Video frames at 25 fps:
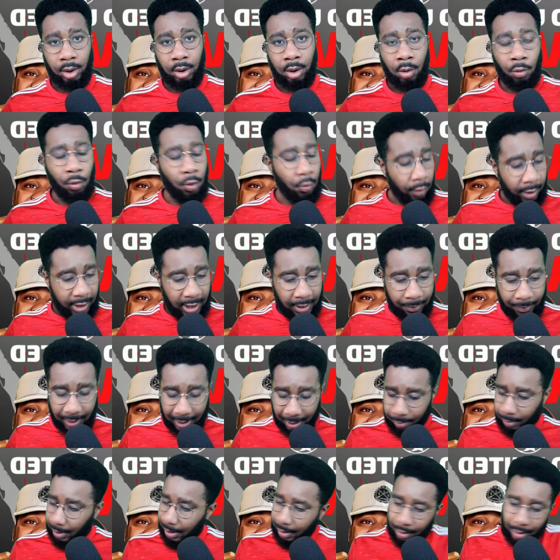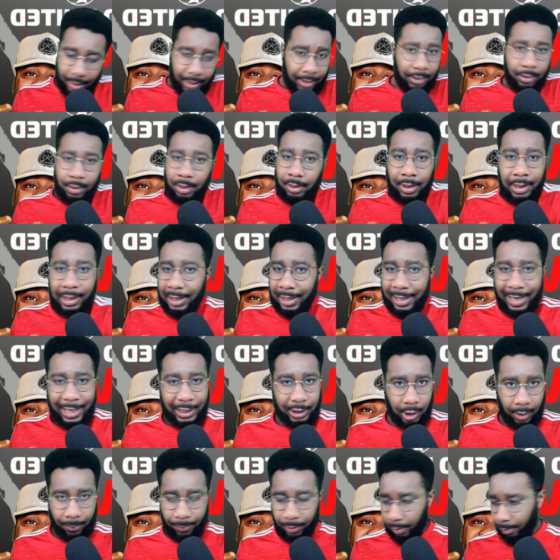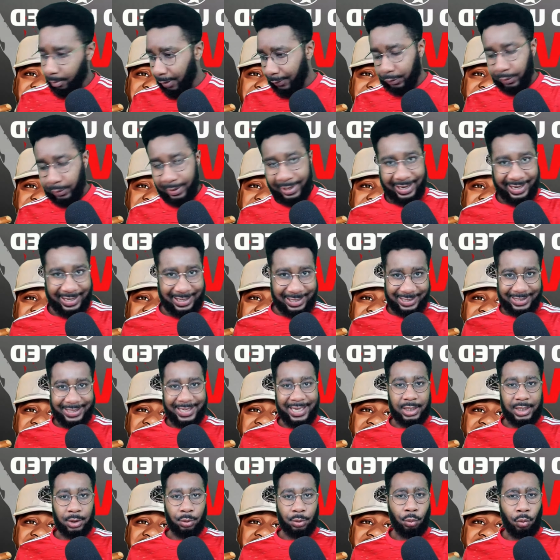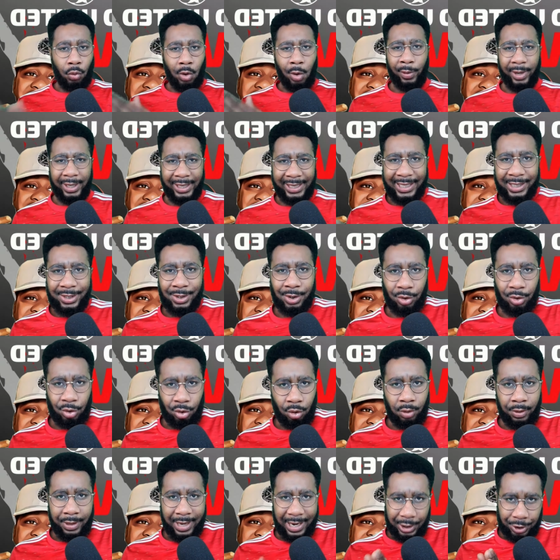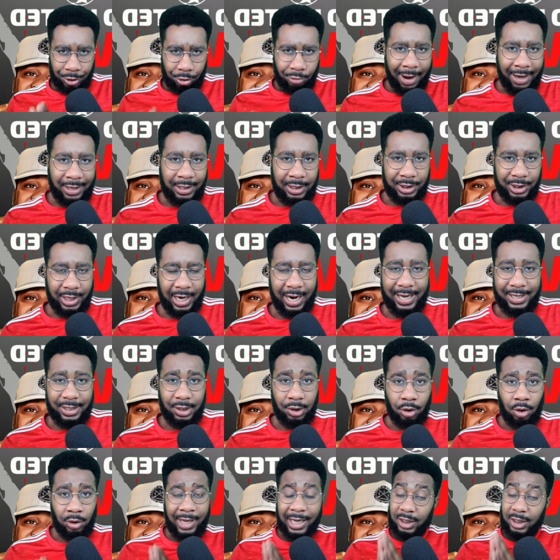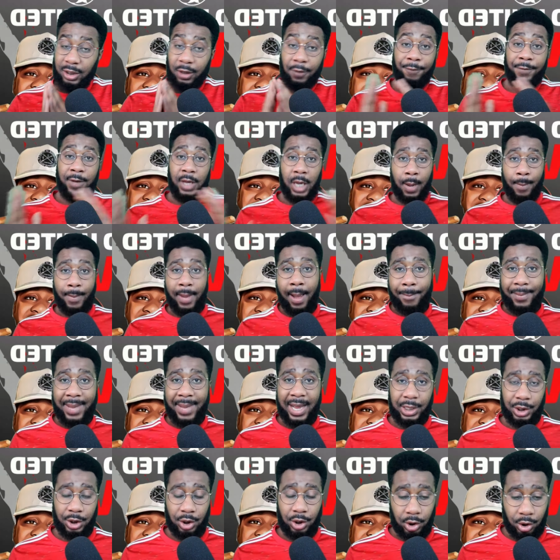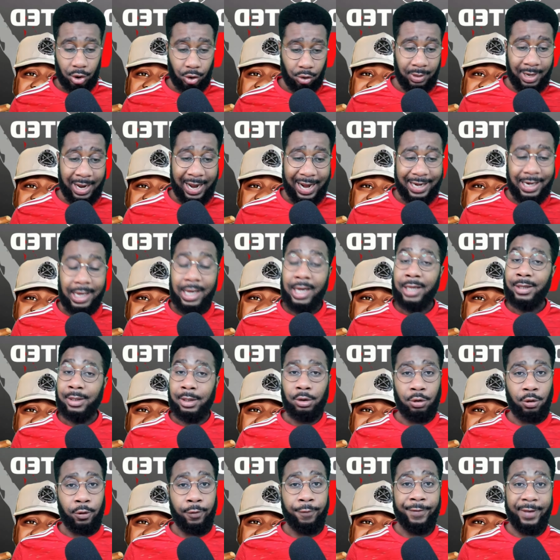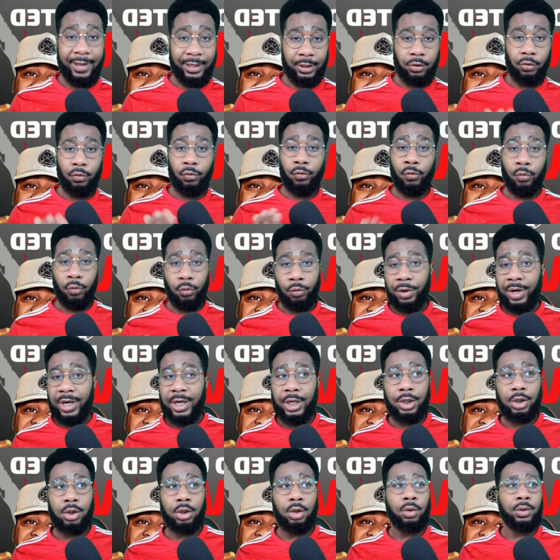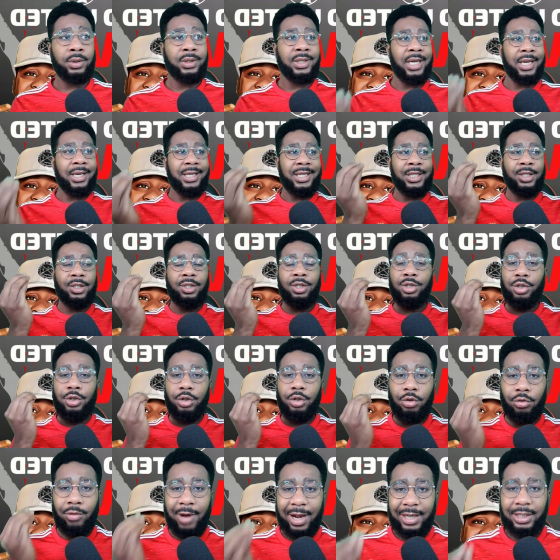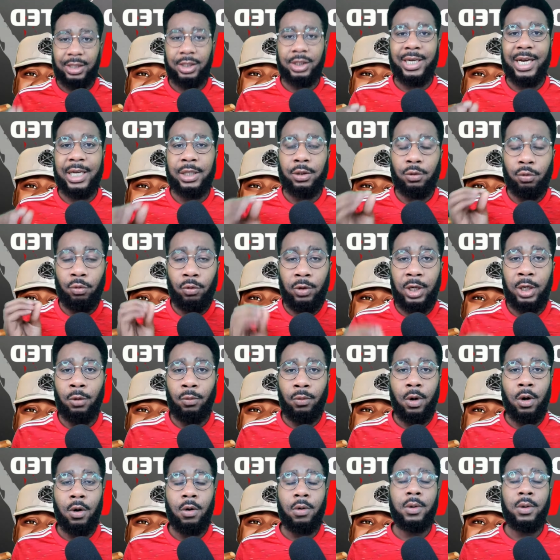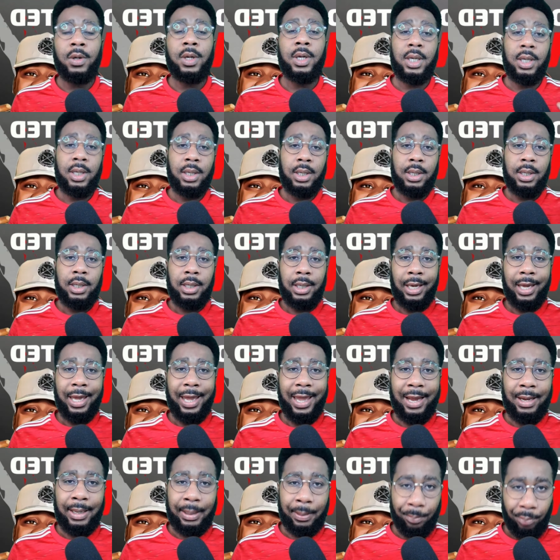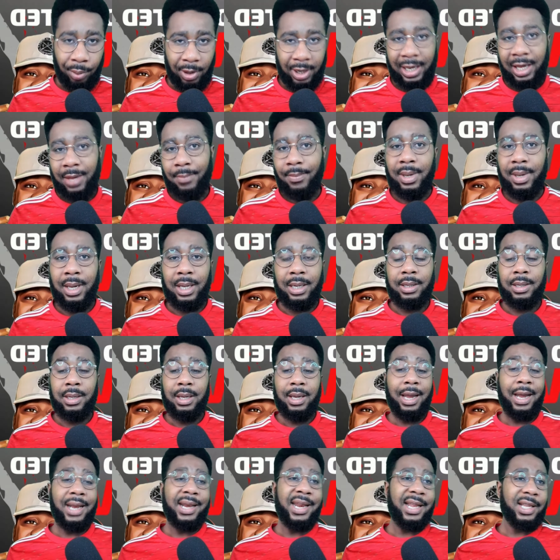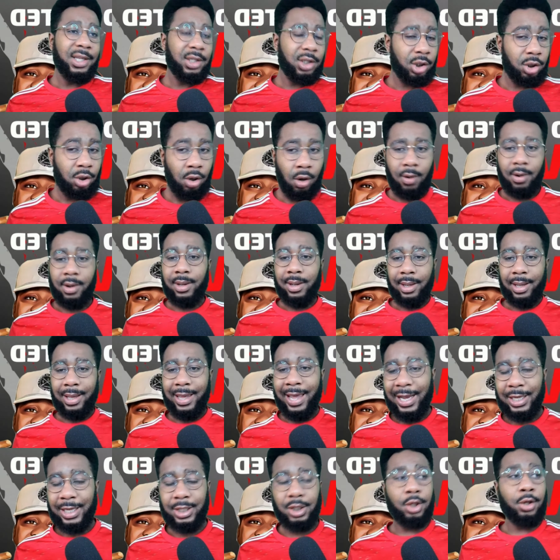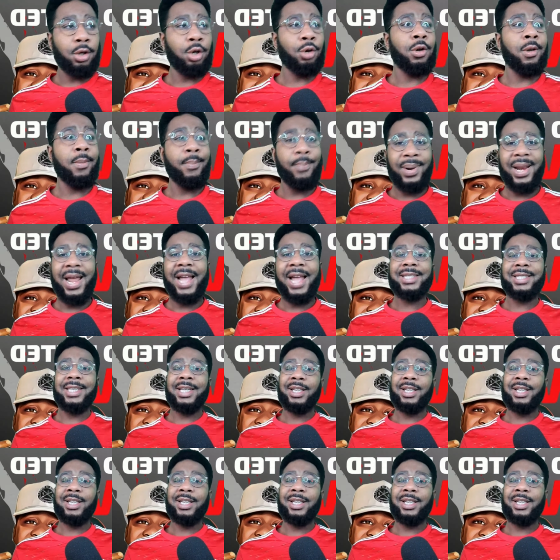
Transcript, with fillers: know, we want him in, in, in the next couple of months so he can assess what we need to do and strategize. You know, that's the thing about Manchester United. They do things really slow. They need to strategize really well and bring him in and then start executing plans